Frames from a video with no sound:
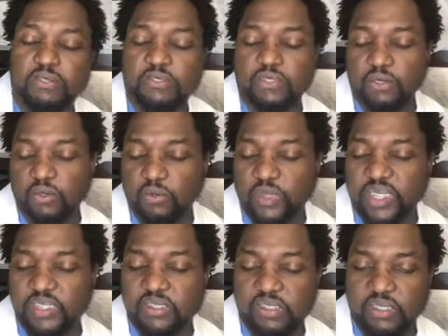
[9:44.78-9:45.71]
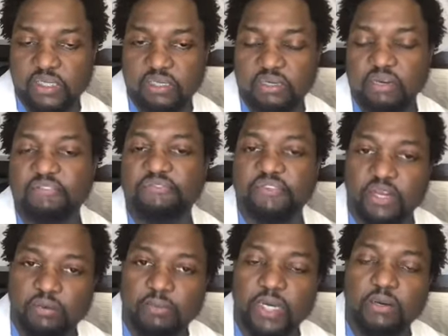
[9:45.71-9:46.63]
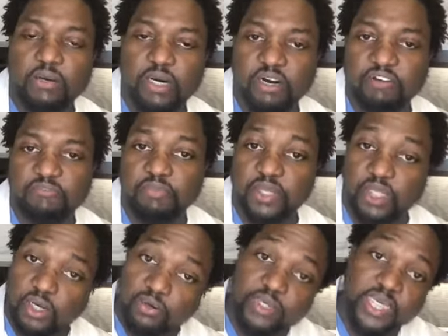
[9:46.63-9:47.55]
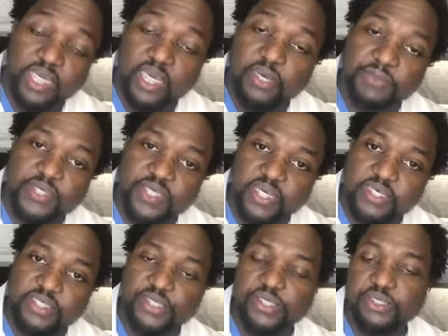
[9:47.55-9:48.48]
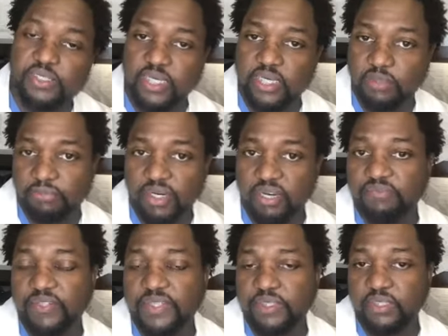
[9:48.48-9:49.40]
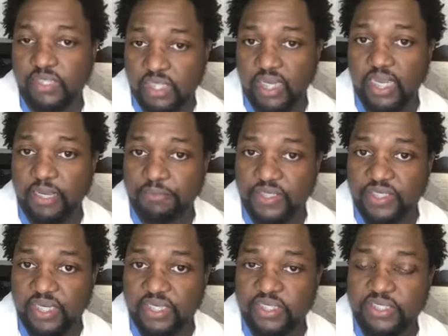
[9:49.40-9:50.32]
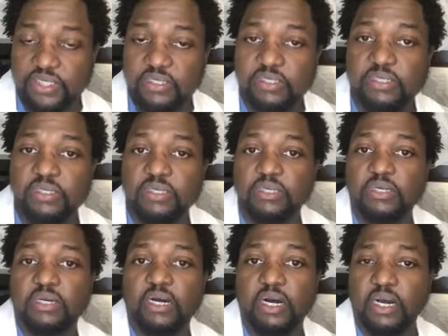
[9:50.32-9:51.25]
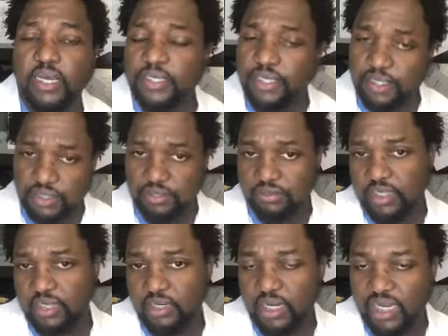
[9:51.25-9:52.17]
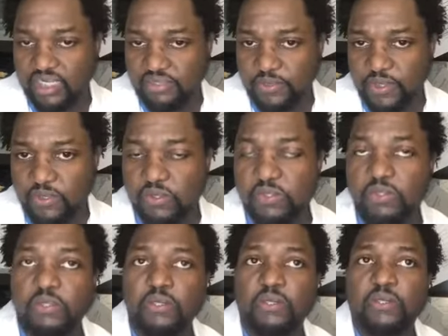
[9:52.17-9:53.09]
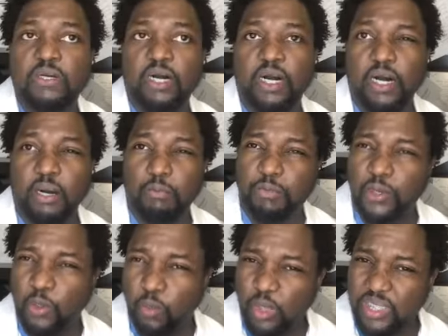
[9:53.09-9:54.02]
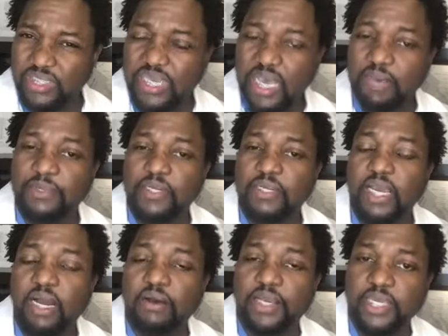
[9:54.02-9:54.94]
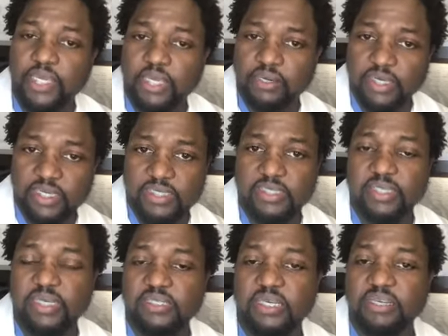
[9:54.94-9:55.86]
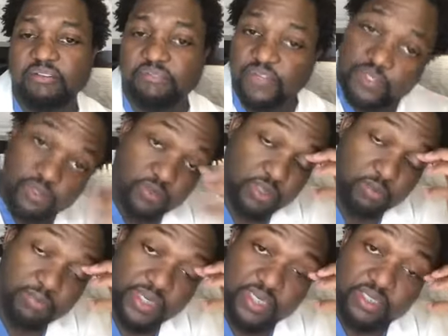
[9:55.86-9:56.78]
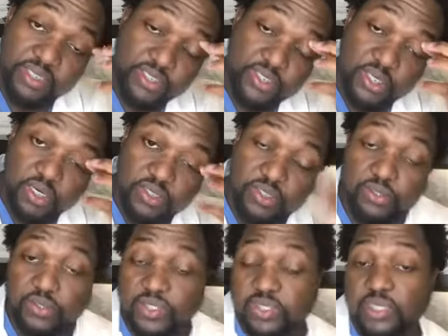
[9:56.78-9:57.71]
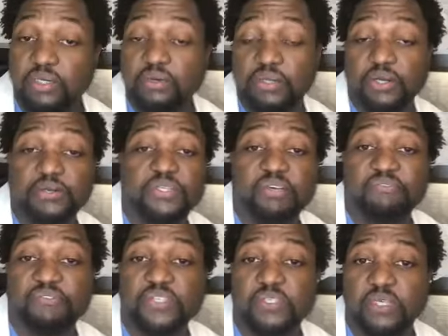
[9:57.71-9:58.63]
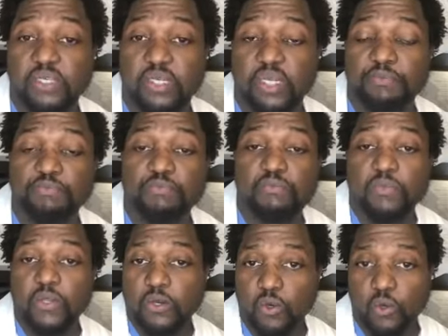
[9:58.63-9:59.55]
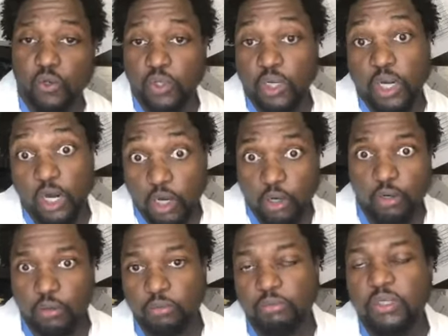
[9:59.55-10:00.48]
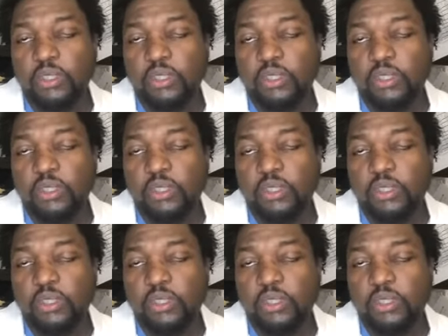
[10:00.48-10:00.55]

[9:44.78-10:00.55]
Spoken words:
So we see a fair amount of below knee amputations and above knee amputations in the acute care hospitals. But what's happening out here is these individuals are being discharged to a skilled nursing facility or home.